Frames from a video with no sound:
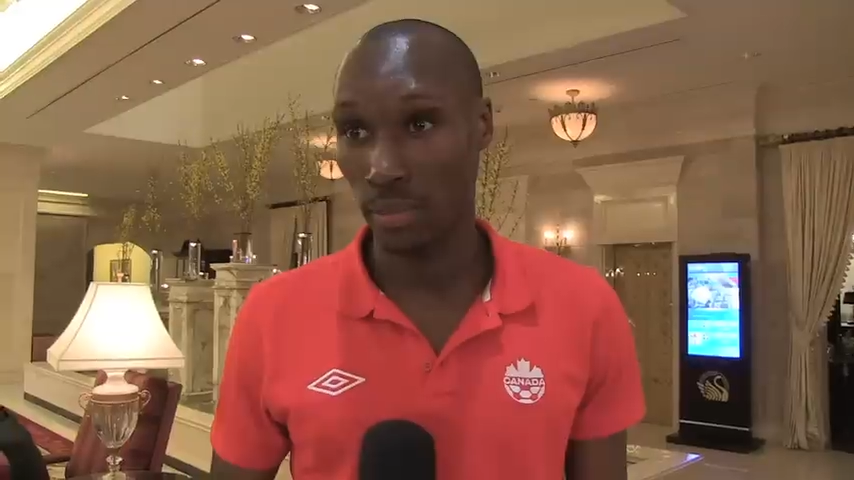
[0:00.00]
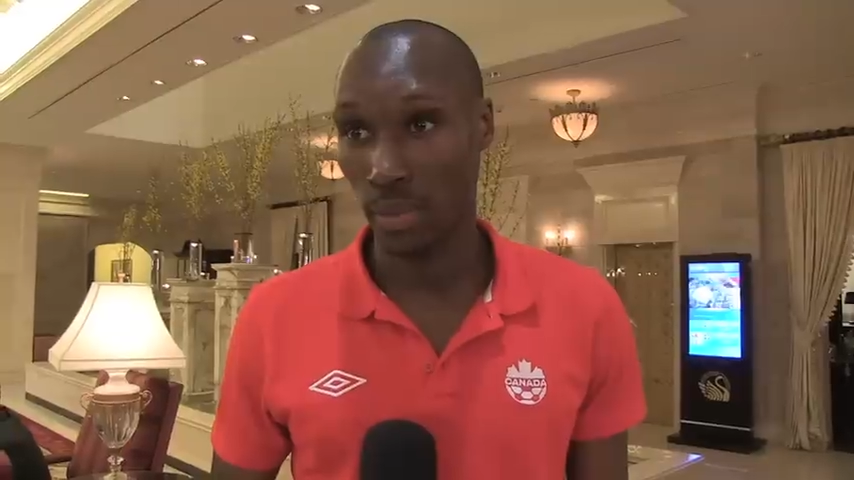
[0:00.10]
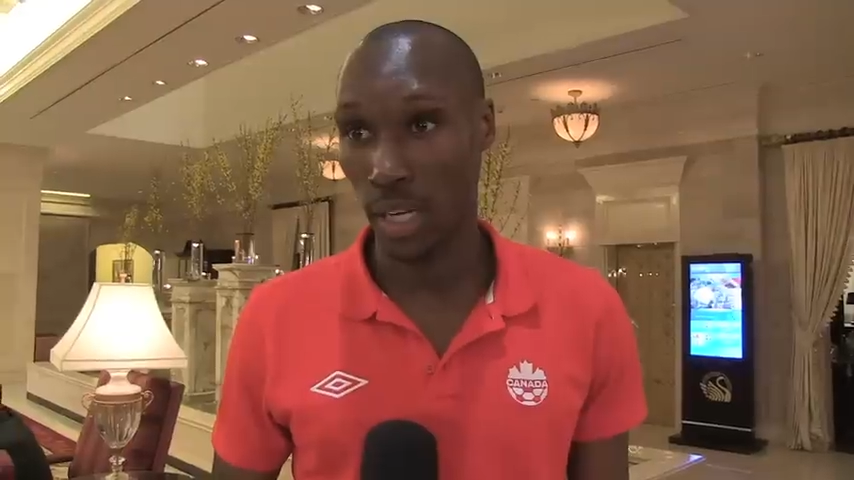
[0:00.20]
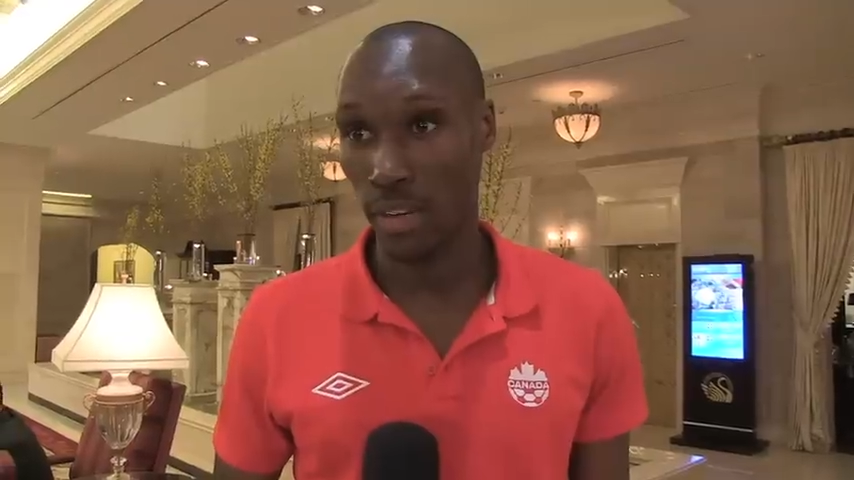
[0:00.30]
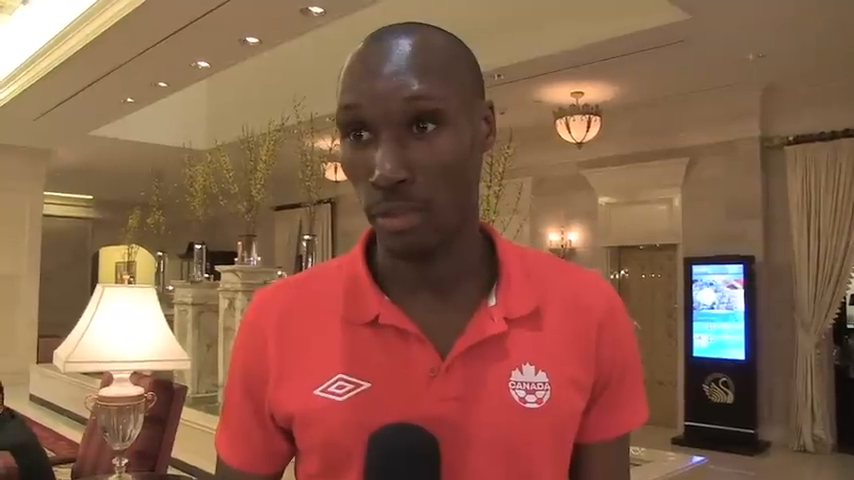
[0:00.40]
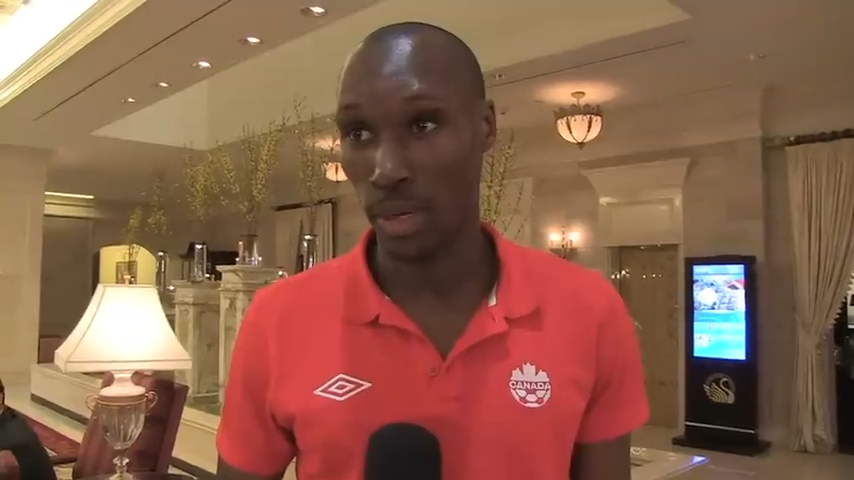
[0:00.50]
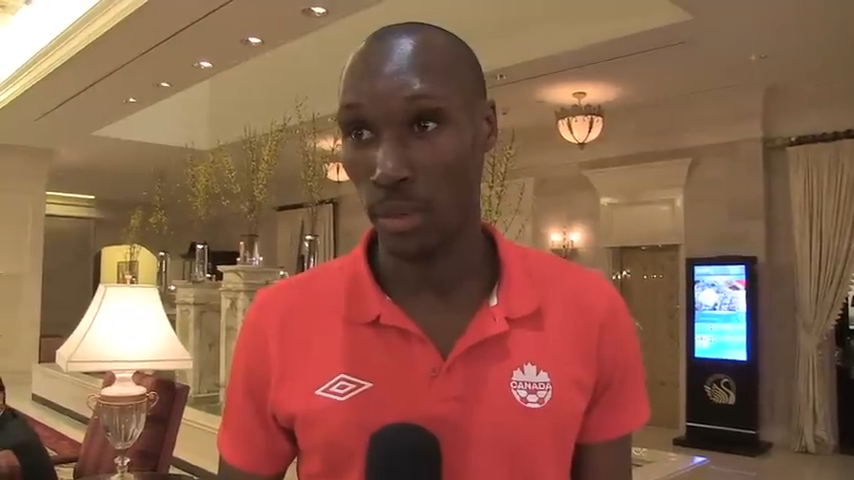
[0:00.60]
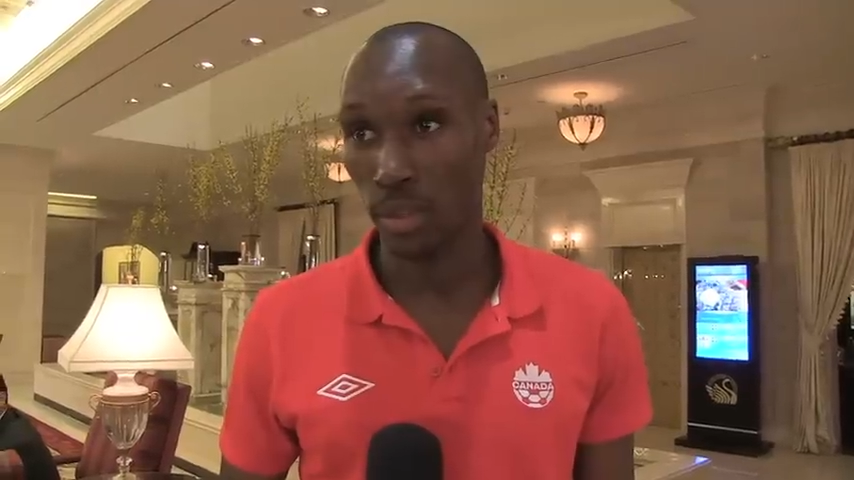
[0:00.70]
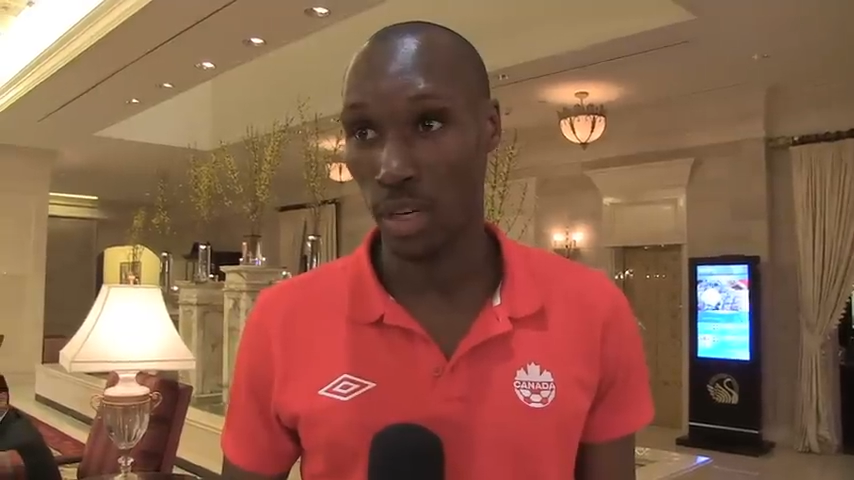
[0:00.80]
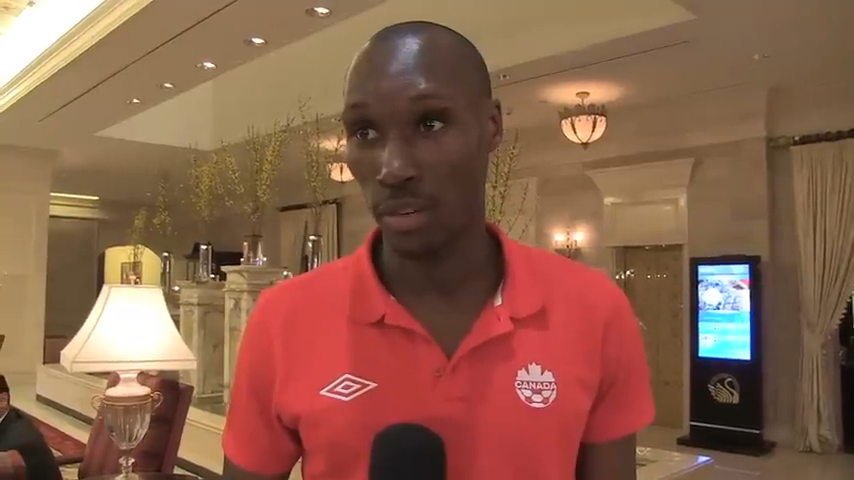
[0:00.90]
yeah, everybody
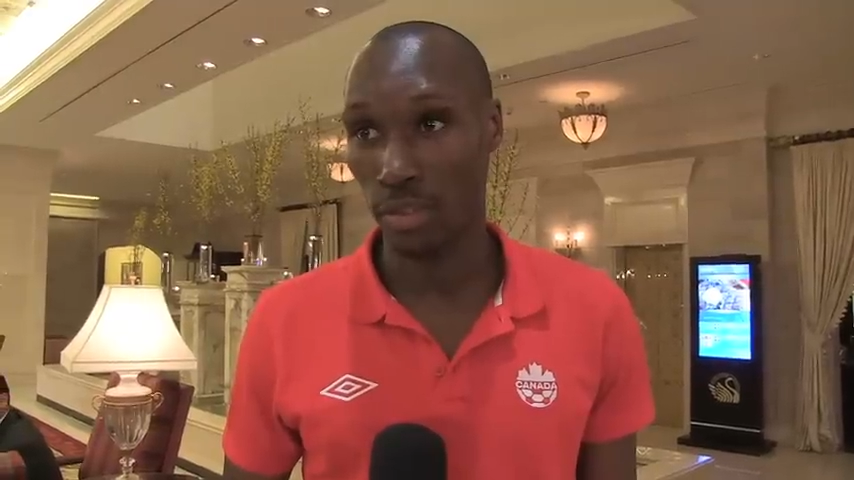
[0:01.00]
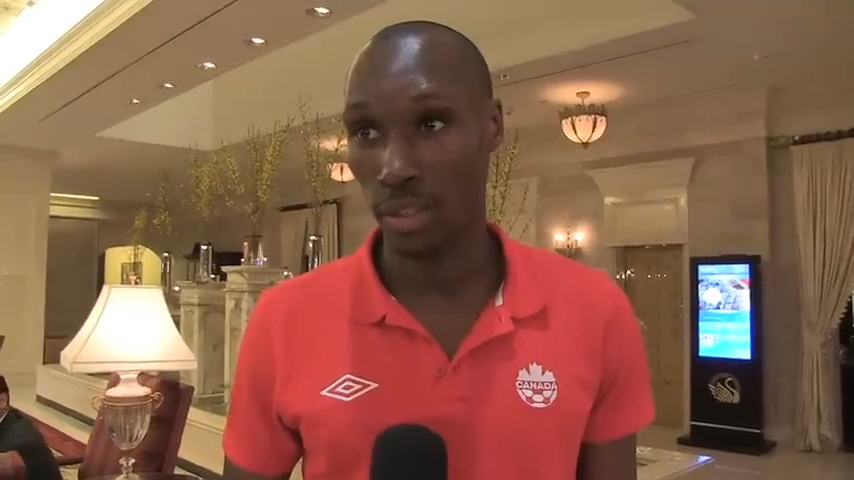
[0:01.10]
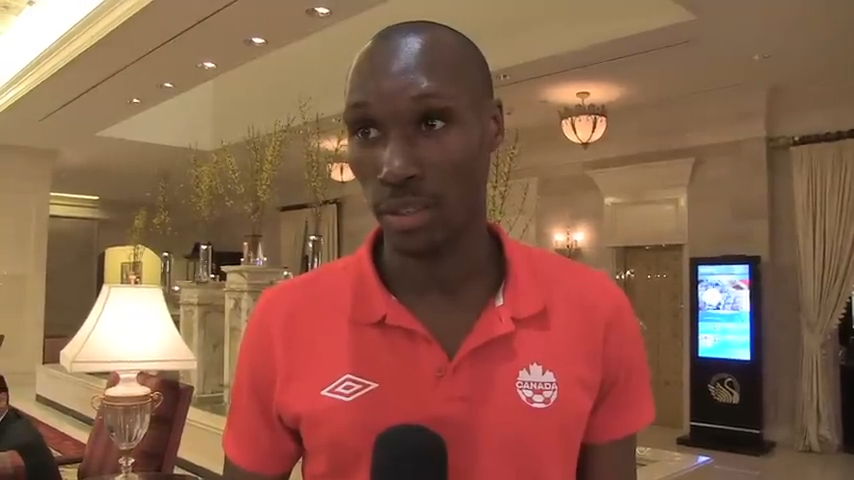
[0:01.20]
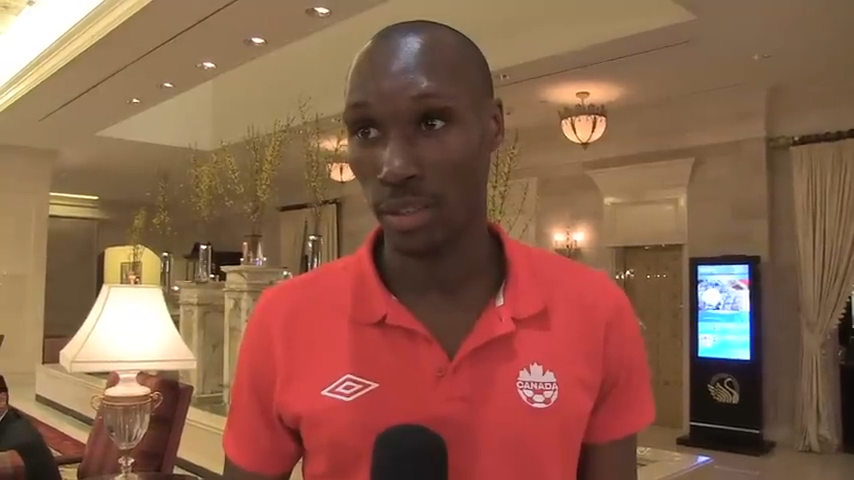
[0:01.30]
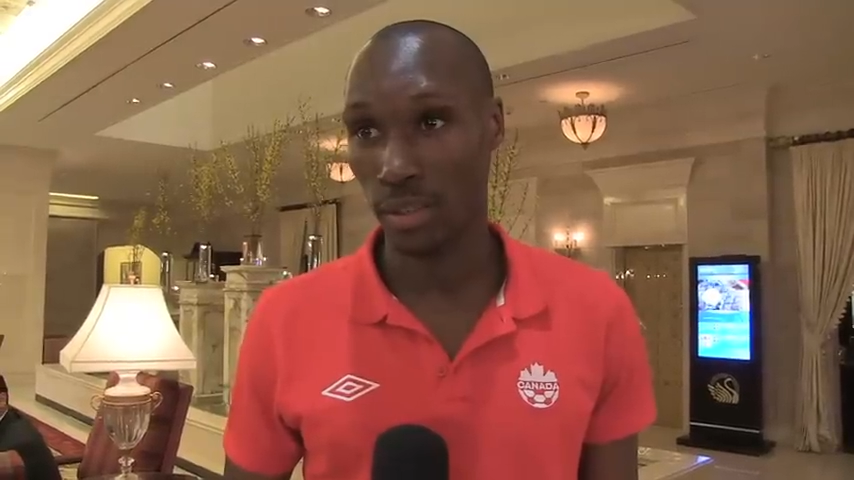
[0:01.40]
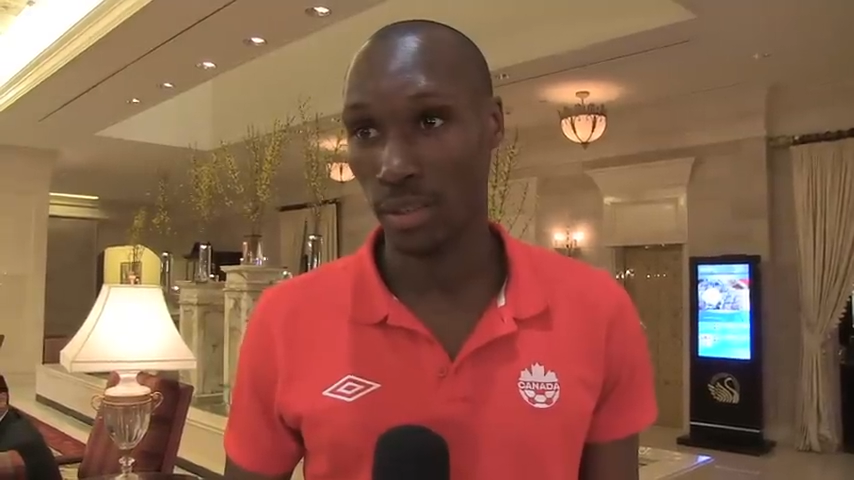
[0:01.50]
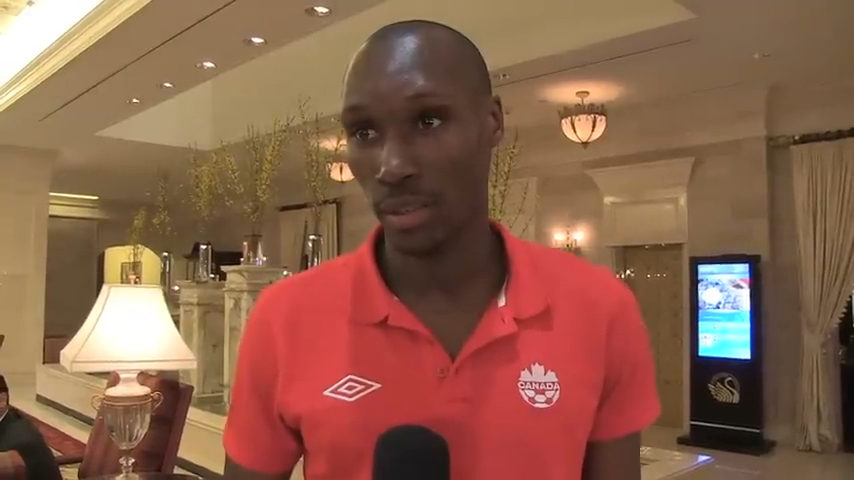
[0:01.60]
was confident, and